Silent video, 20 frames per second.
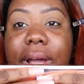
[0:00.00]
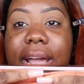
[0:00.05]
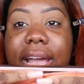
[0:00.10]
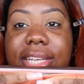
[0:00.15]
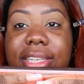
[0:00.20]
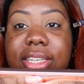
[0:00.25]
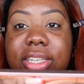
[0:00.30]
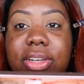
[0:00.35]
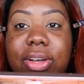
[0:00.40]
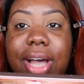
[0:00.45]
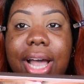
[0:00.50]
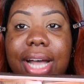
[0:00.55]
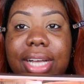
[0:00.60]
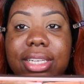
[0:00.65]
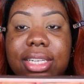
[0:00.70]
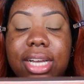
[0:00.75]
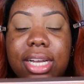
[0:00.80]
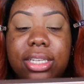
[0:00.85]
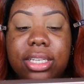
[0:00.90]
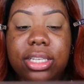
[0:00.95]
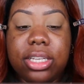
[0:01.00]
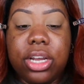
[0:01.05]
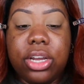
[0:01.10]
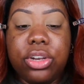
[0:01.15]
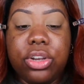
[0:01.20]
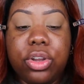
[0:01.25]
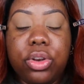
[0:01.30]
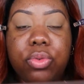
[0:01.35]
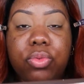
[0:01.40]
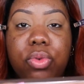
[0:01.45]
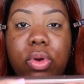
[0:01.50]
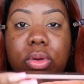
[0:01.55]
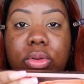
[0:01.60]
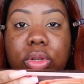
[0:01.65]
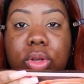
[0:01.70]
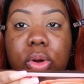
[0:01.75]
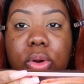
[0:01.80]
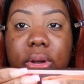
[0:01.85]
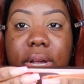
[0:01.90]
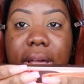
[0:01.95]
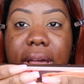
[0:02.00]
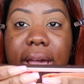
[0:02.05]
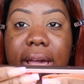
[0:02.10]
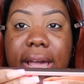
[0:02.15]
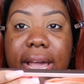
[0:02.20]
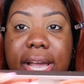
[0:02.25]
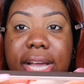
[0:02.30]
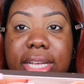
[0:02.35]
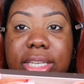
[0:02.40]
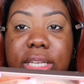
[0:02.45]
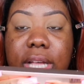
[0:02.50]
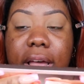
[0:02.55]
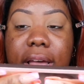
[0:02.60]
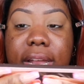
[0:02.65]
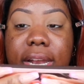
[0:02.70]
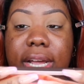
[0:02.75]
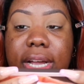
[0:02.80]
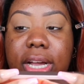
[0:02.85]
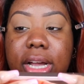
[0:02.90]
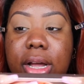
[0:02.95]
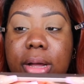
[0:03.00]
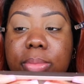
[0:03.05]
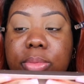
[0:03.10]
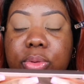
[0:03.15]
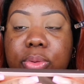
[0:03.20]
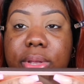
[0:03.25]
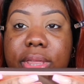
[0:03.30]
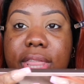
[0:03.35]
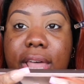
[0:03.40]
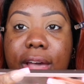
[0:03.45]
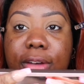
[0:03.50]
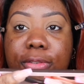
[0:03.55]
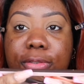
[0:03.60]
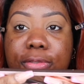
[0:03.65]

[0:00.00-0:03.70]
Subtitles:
it still has a standard rose gold case, and it comes with that